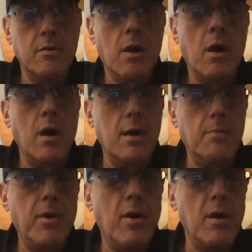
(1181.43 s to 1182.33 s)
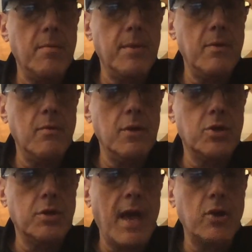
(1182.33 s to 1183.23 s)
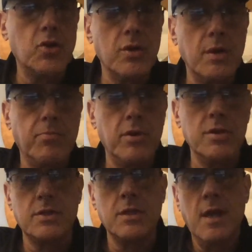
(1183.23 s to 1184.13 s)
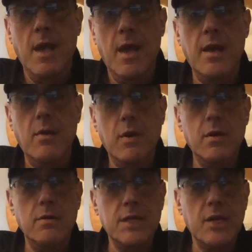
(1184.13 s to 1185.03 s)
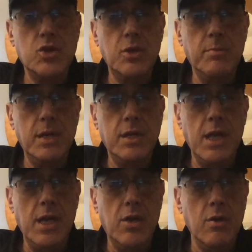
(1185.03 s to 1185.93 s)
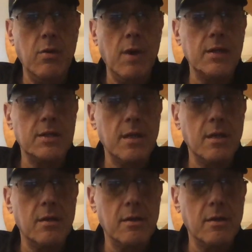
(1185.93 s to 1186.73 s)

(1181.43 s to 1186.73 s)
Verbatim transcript: law in parliament, which actually puts anyone who's LGBTQ as a